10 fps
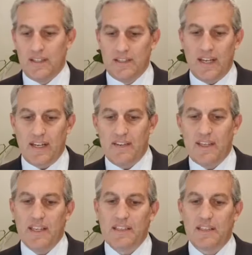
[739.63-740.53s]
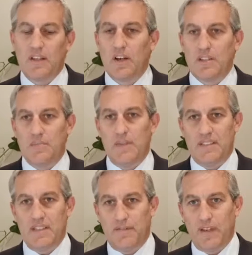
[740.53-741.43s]
The second thing is a lot of
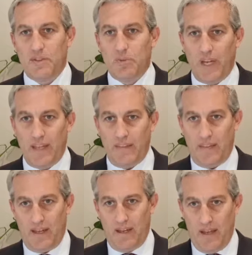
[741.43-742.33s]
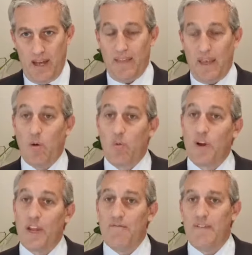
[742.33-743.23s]
domestic funds will get that and they will
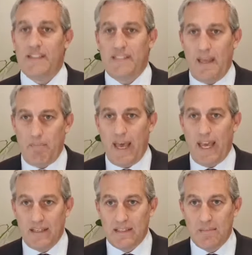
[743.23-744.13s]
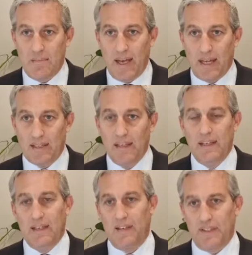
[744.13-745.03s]
reinvest that back into the market.
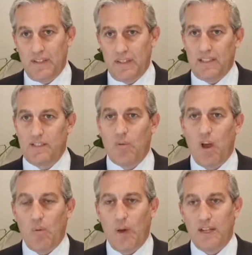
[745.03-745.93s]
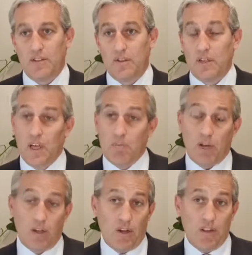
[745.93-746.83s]
And I think that's the right way to do it.
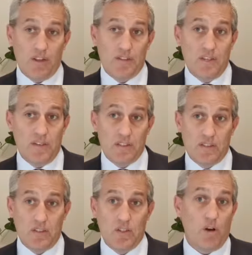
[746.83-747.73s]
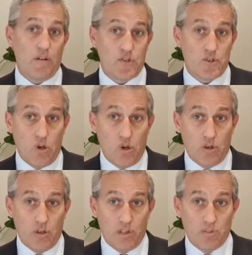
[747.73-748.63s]
But a lot of those dividends do go
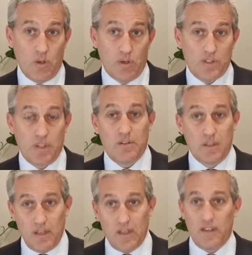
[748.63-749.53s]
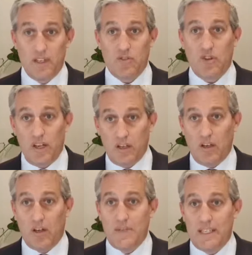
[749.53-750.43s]
offshore as well. So, the Australian
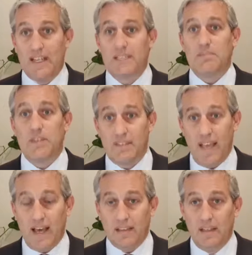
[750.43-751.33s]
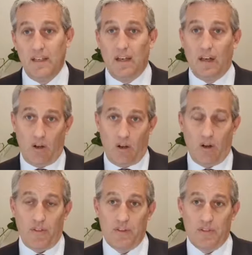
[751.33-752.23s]
economy does miss out on a
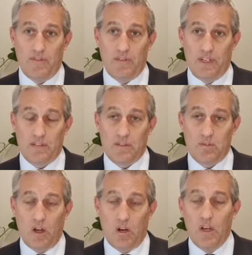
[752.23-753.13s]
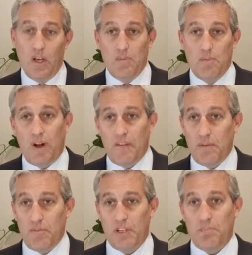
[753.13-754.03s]
lot of those dividends as well. But I
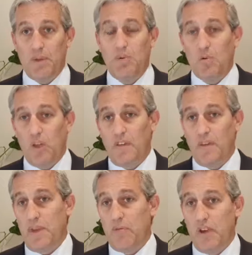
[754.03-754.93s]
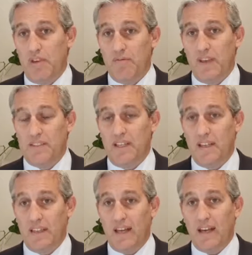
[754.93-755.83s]
think most people will either be reinvesting
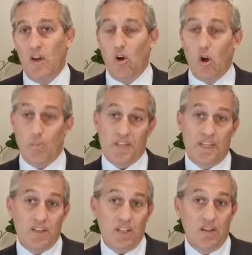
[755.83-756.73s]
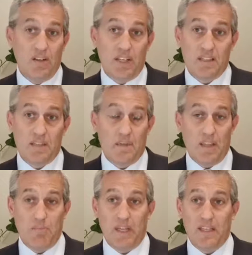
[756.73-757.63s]
in that or potentially looking at some
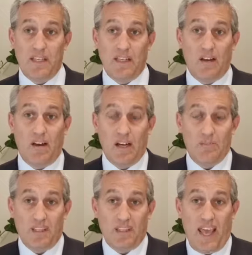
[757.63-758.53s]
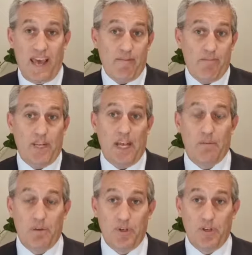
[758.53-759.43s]
other bigger ticket items that they haven't been
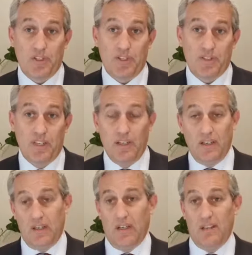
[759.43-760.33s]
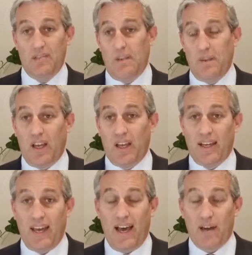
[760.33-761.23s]
able to purchase, something like
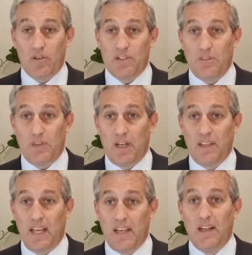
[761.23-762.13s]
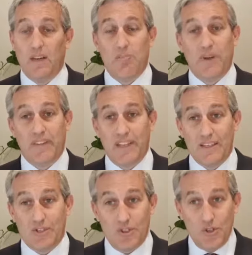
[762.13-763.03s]
a car or something like that. But the
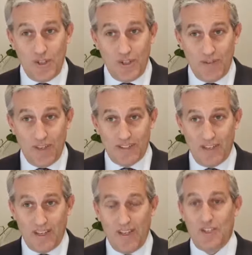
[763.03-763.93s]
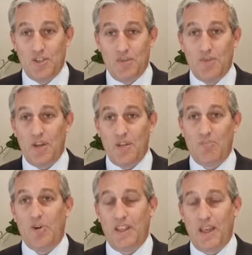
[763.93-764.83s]
astute investor should be
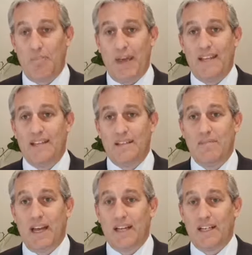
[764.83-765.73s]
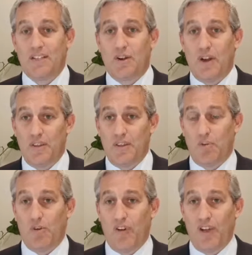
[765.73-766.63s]
putting that back into the market to grow their
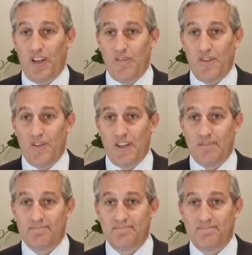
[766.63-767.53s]
portfolio further.